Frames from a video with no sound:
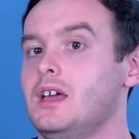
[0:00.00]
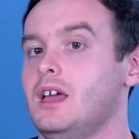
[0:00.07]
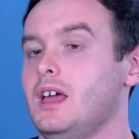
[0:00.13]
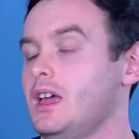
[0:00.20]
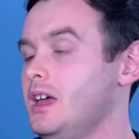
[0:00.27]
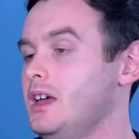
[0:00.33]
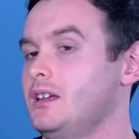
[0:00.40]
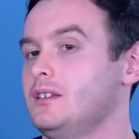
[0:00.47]

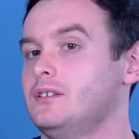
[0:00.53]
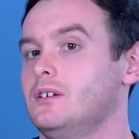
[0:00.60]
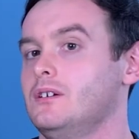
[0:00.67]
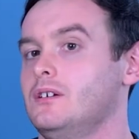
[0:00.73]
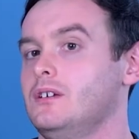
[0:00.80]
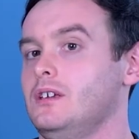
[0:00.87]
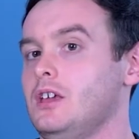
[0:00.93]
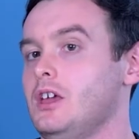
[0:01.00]
and
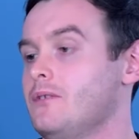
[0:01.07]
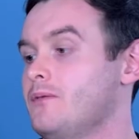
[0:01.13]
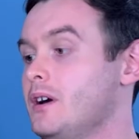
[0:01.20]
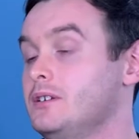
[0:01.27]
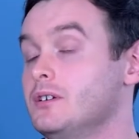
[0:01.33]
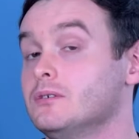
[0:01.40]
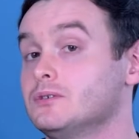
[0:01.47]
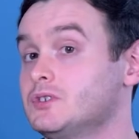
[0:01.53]
if I
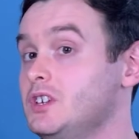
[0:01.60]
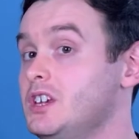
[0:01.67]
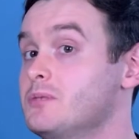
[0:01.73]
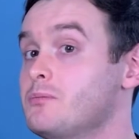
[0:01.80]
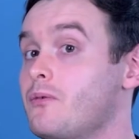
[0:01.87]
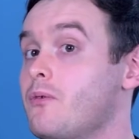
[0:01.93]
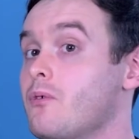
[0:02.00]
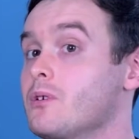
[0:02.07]
don't see you
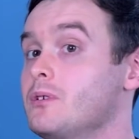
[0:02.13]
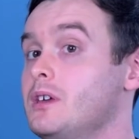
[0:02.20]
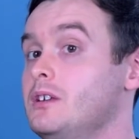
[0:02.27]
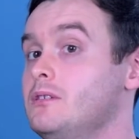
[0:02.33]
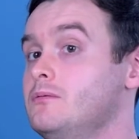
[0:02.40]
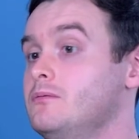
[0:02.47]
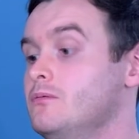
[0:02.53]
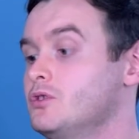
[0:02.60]
before
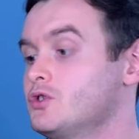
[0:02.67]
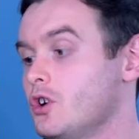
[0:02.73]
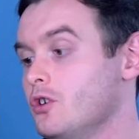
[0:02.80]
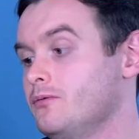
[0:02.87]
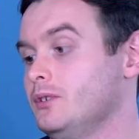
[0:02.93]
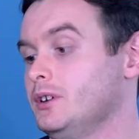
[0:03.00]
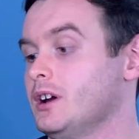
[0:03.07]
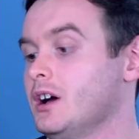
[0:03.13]
then, which
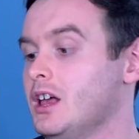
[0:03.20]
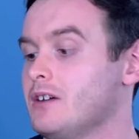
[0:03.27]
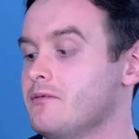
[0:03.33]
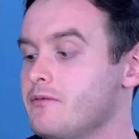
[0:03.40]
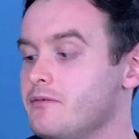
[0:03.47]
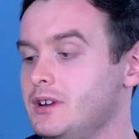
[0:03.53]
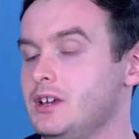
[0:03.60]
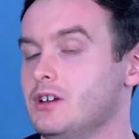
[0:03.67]
hopefully I'll have a
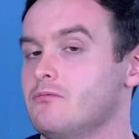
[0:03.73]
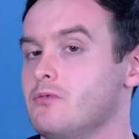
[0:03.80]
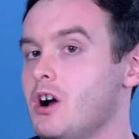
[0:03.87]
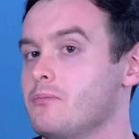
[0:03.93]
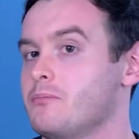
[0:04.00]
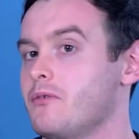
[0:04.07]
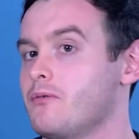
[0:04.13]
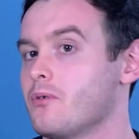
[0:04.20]
video
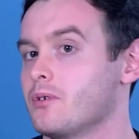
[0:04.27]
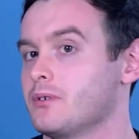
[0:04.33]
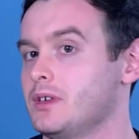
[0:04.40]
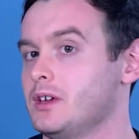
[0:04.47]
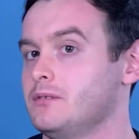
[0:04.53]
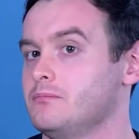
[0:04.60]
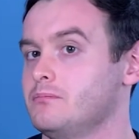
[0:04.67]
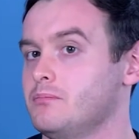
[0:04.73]
about before
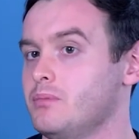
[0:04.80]
then,